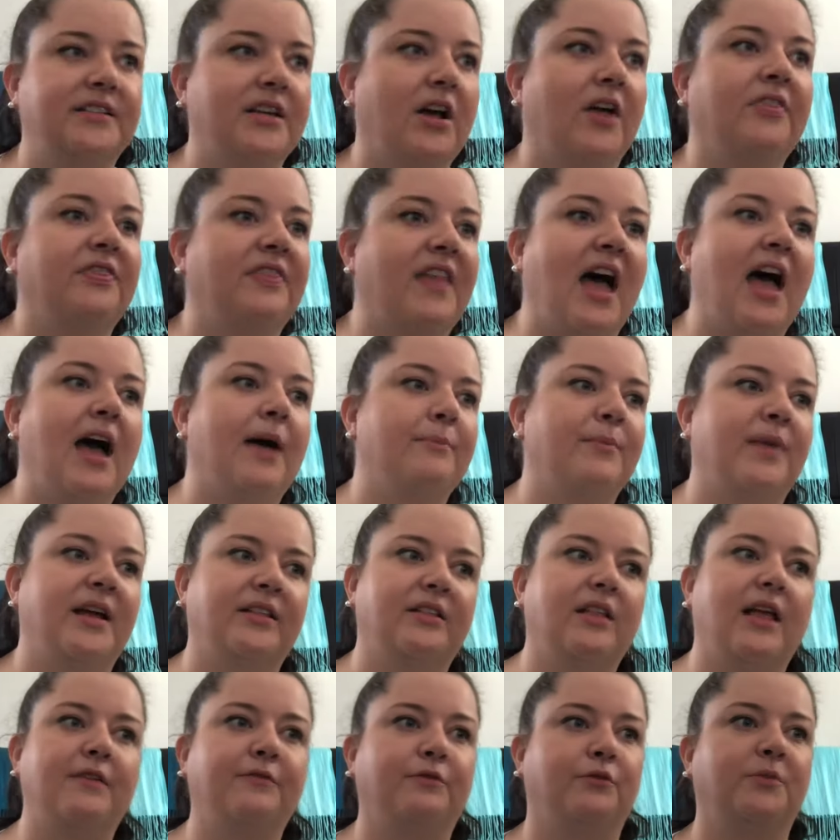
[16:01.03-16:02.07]
done that, my
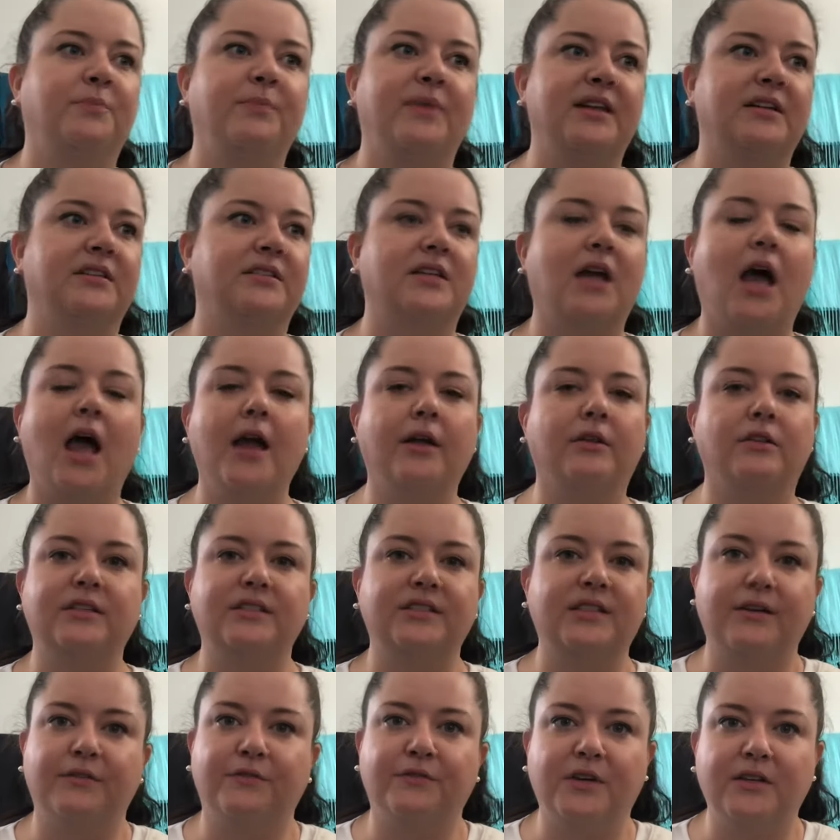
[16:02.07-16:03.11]
life would be entirely
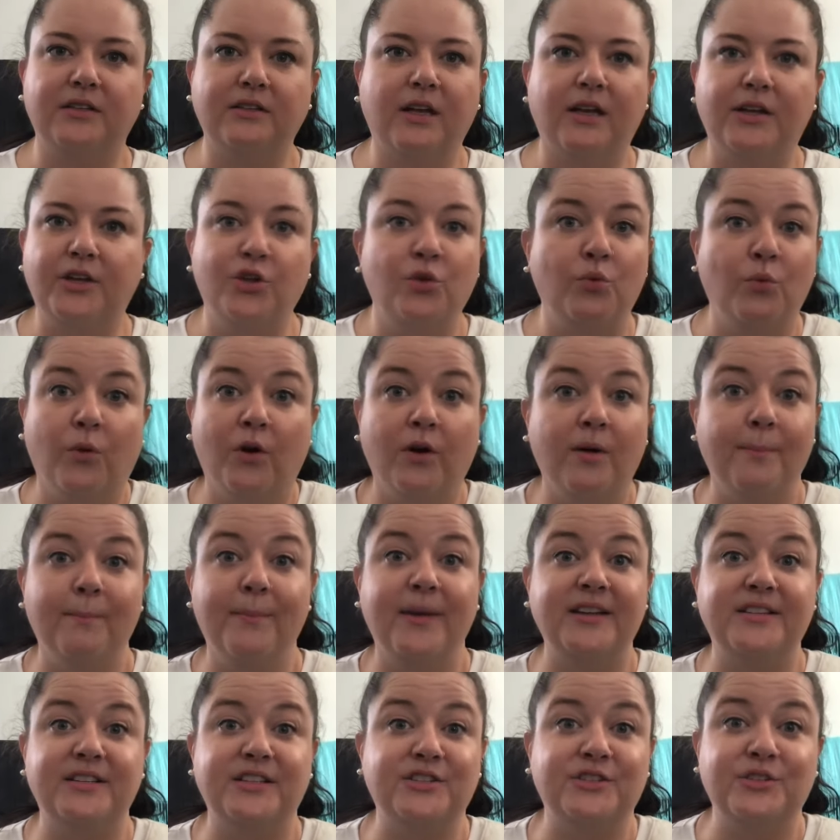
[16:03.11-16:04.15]
different. Like you weren't
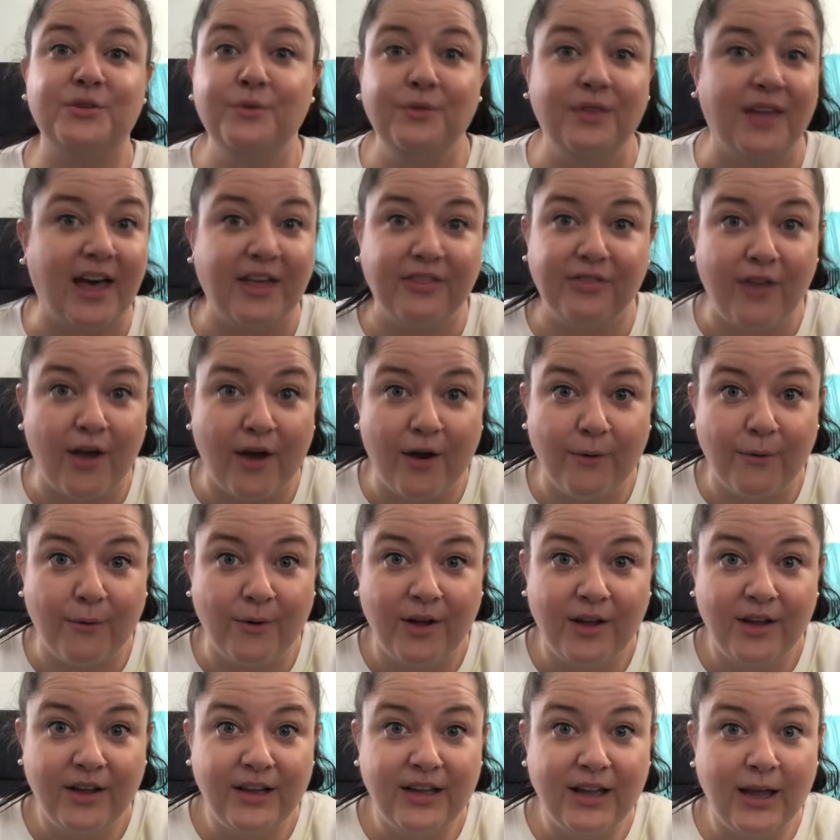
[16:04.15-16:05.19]
meant to do that though.
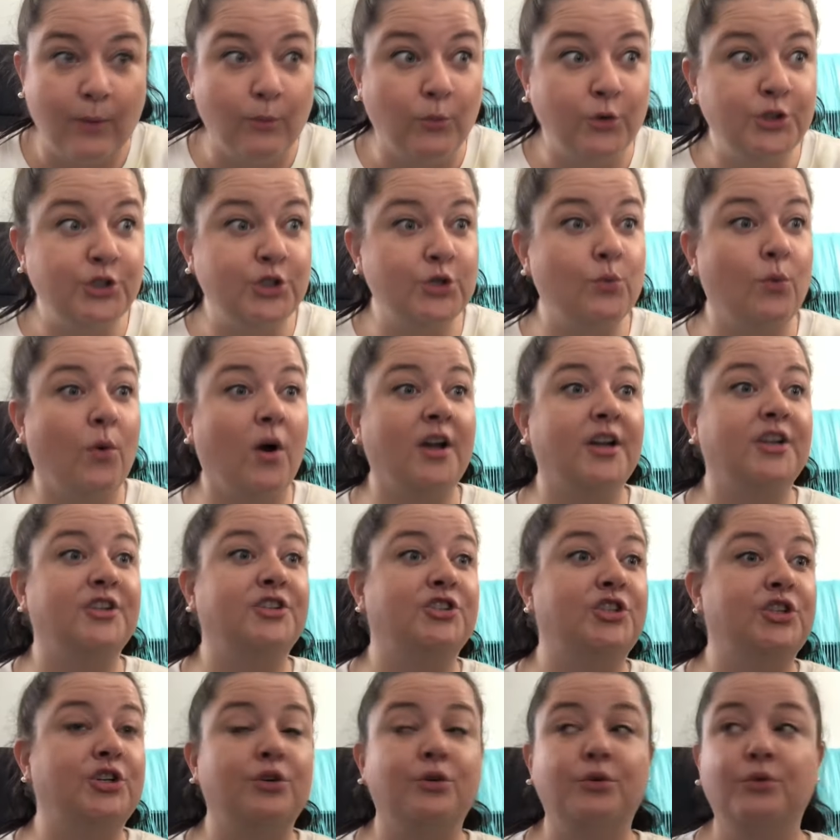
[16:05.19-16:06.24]
And would you want to
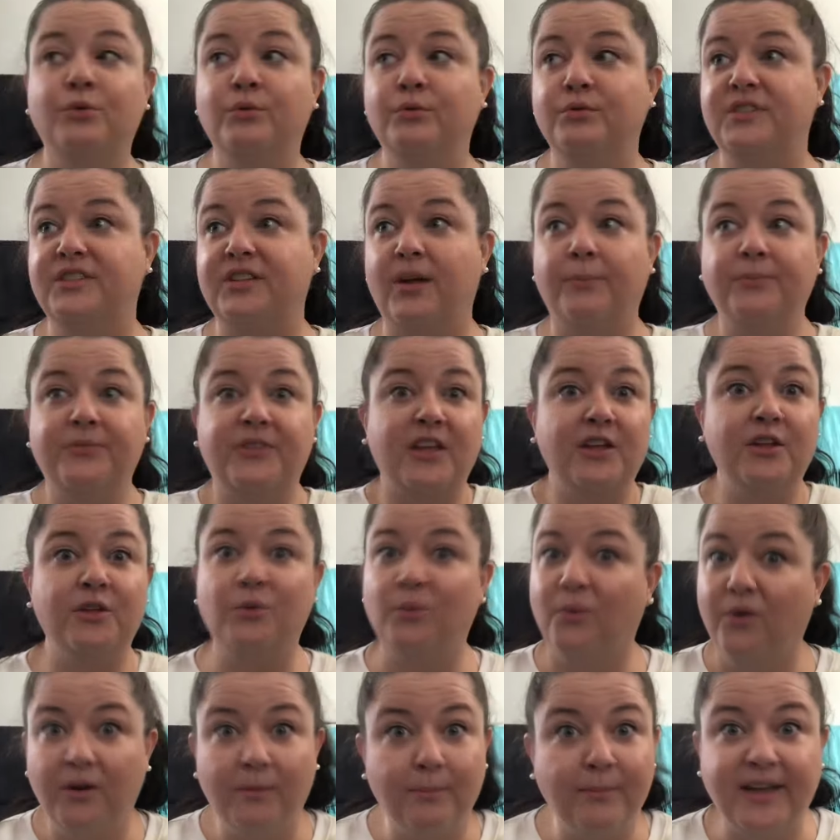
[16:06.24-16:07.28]
do something you
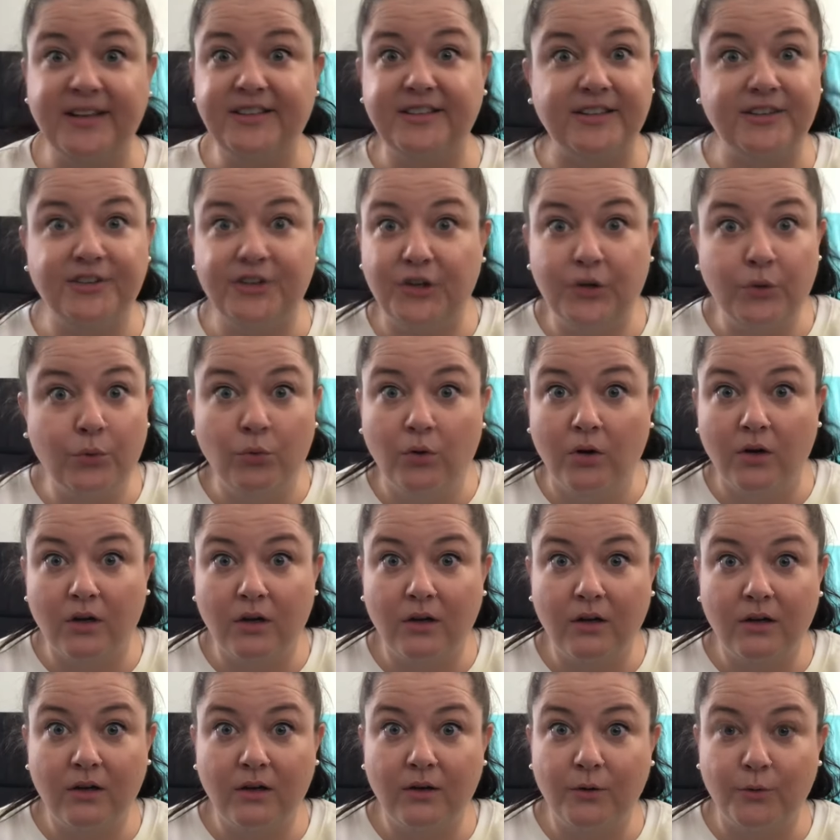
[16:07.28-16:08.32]
weren't meant to do?
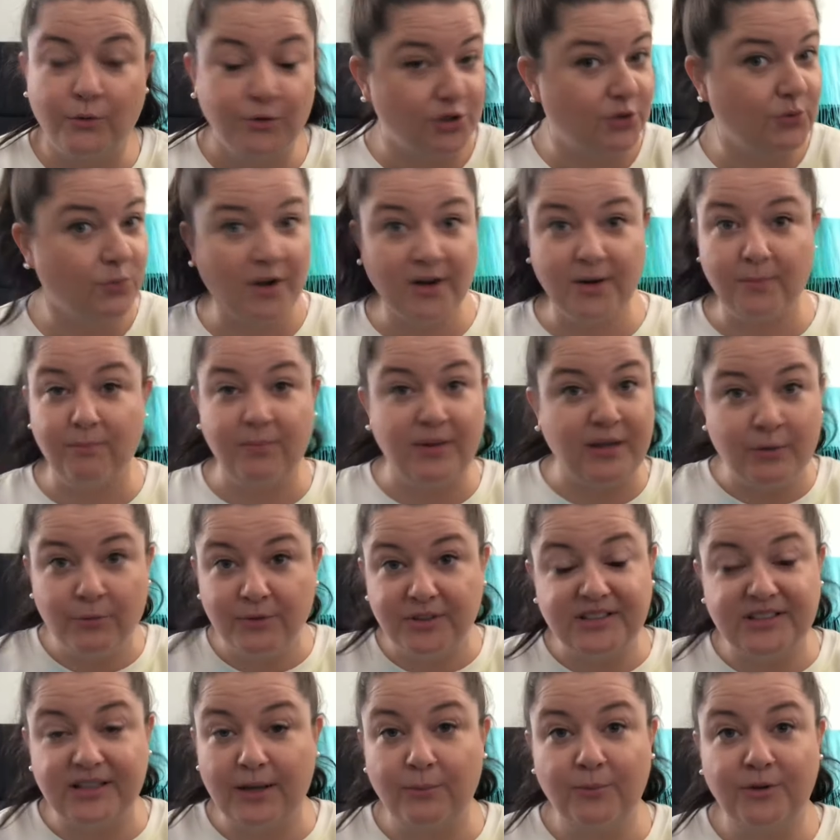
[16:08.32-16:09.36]
Would you want to be with
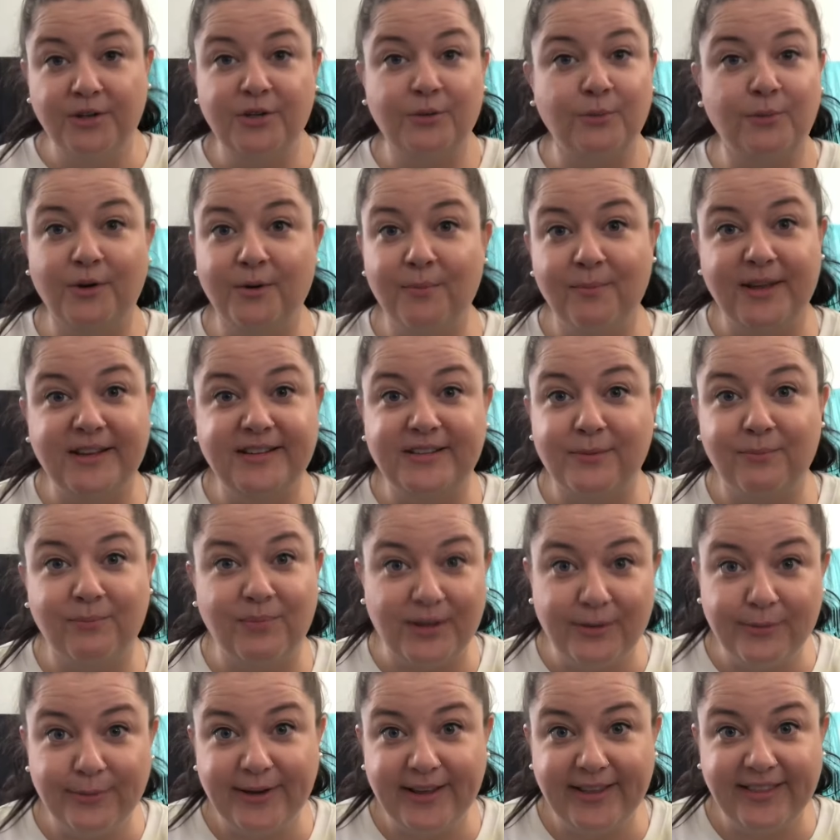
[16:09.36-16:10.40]
someone you weren't meant to
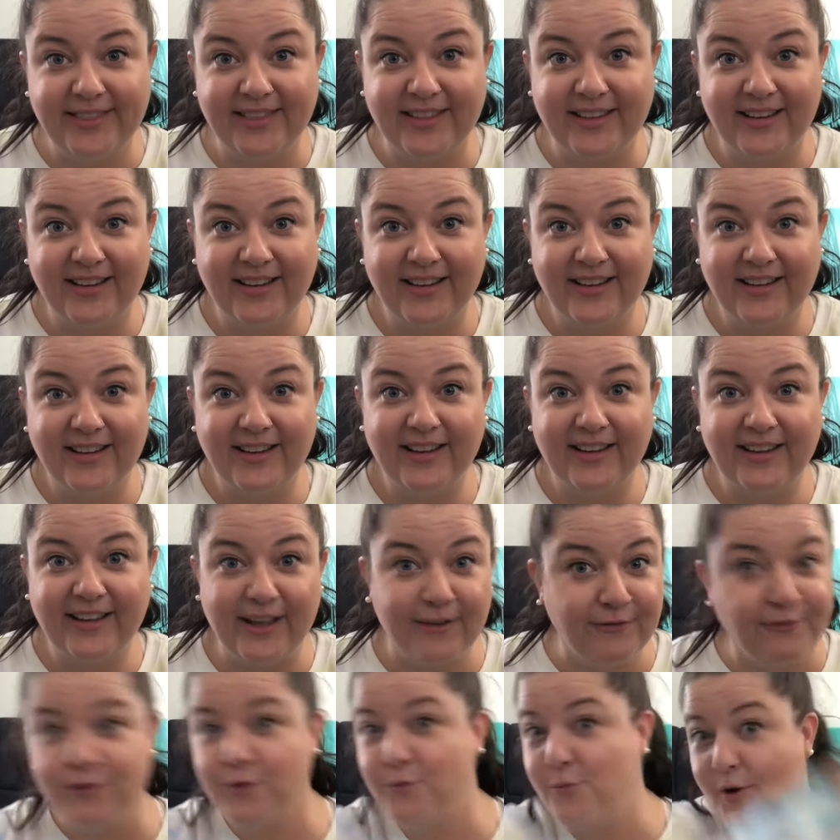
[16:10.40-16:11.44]
be with?
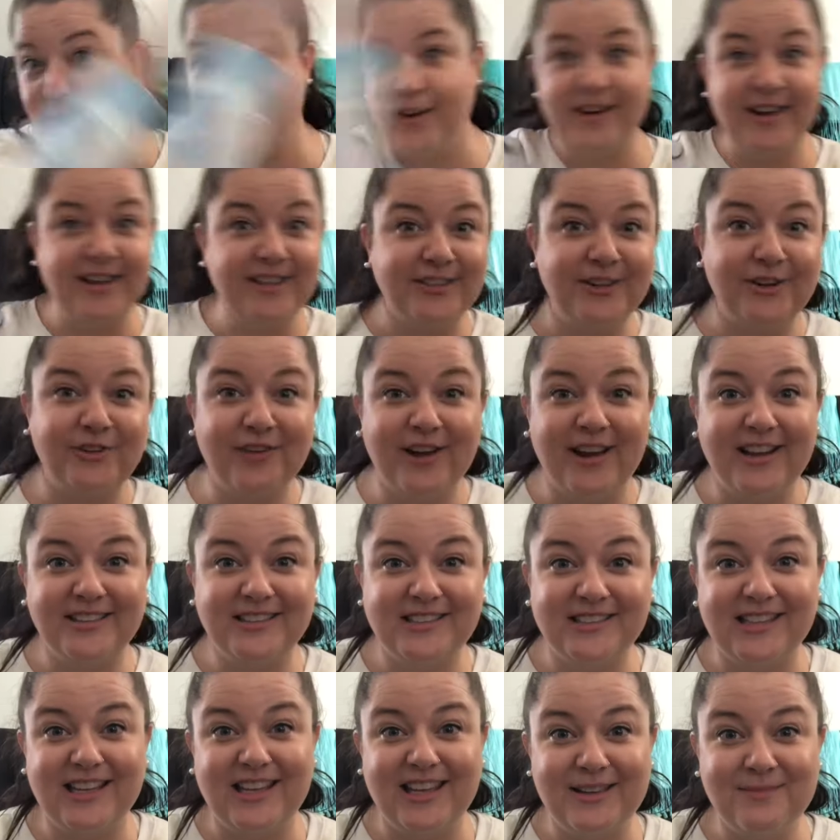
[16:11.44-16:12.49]
If you weren't in the grand
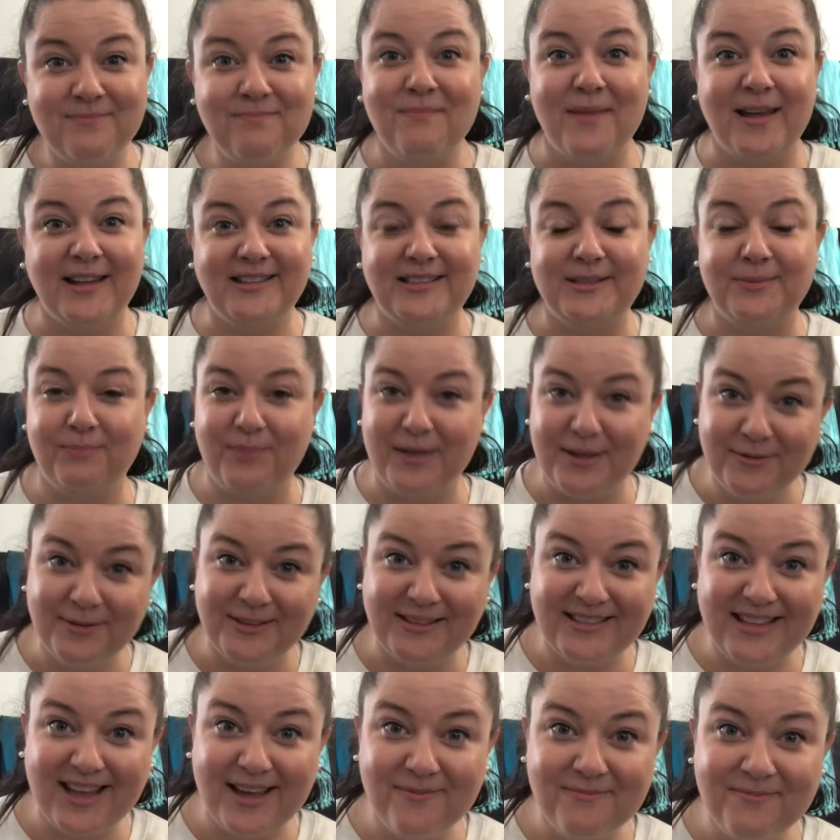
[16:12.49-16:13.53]
scheme meant to be
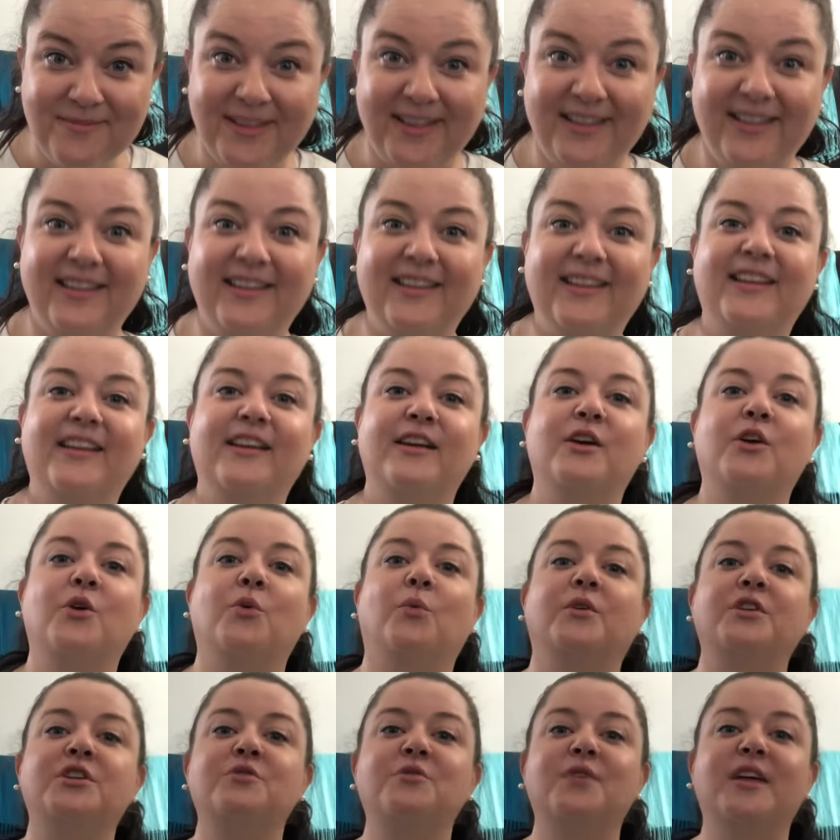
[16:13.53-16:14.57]
with them,
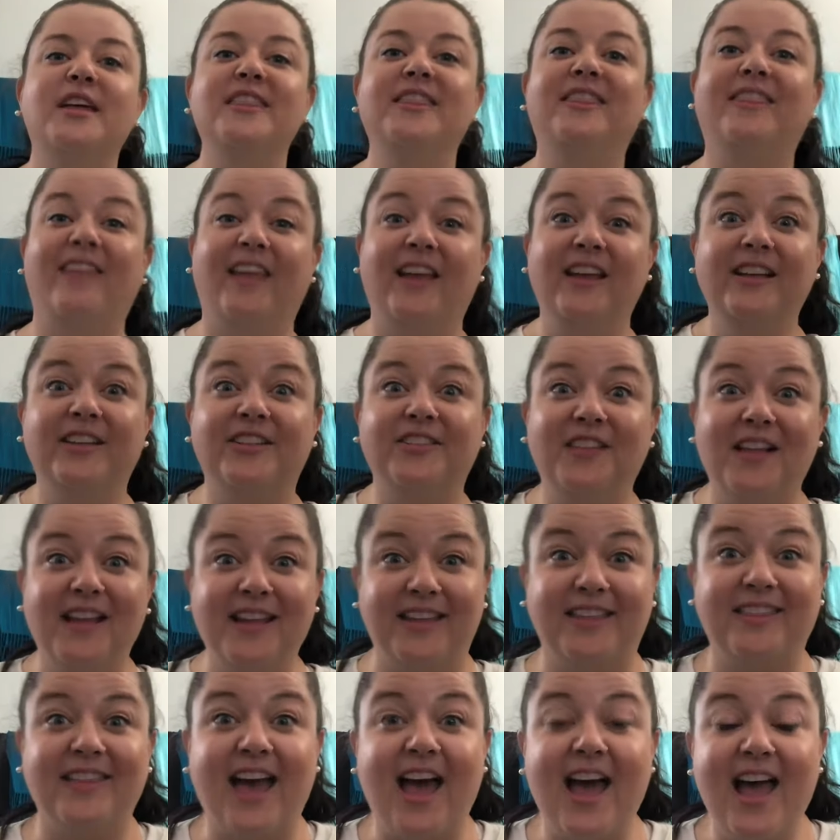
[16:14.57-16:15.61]
when you can think
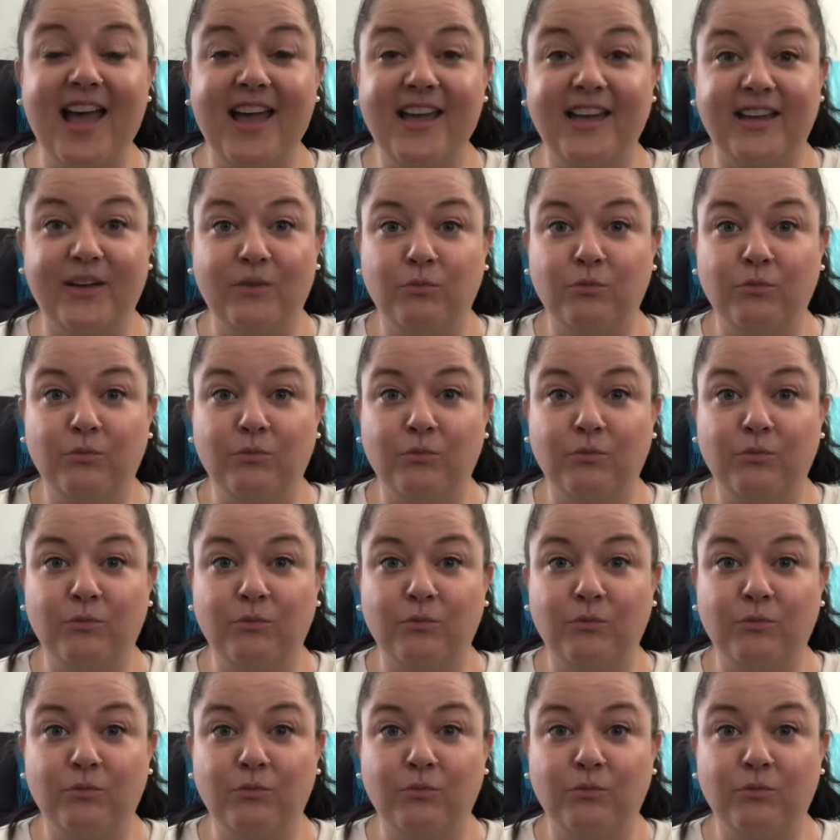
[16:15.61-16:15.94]
like that,